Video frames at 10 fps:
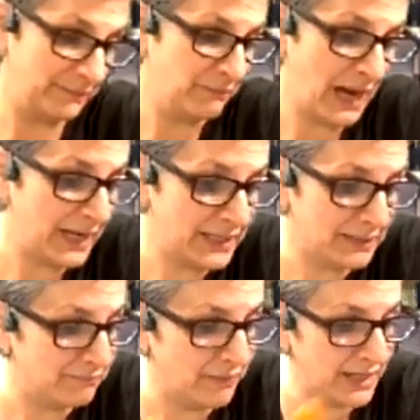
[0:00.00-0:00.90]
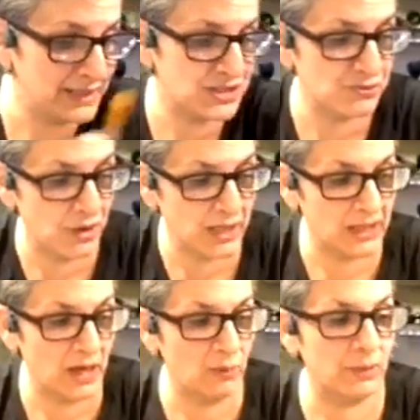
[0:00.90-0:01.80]
mine is right
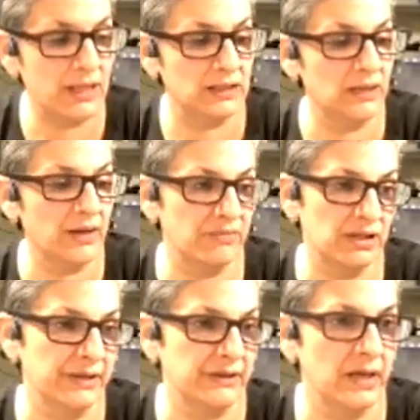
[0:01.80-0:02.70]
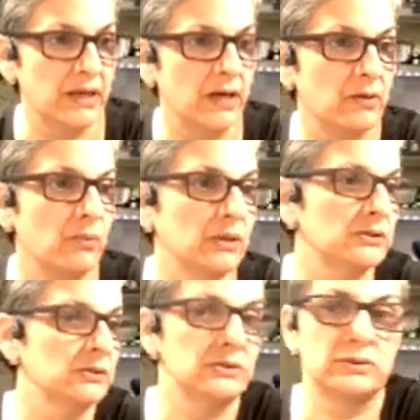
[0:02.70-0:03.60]
now with a lot of glitter, and I don't
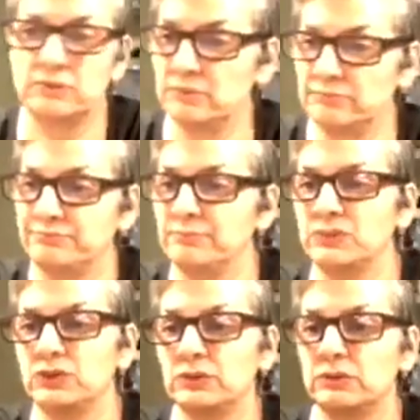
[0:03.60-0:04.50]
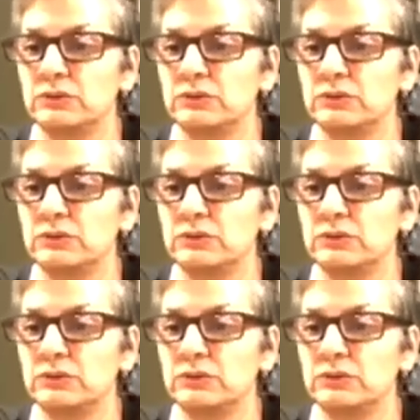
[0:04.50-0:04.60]
want to do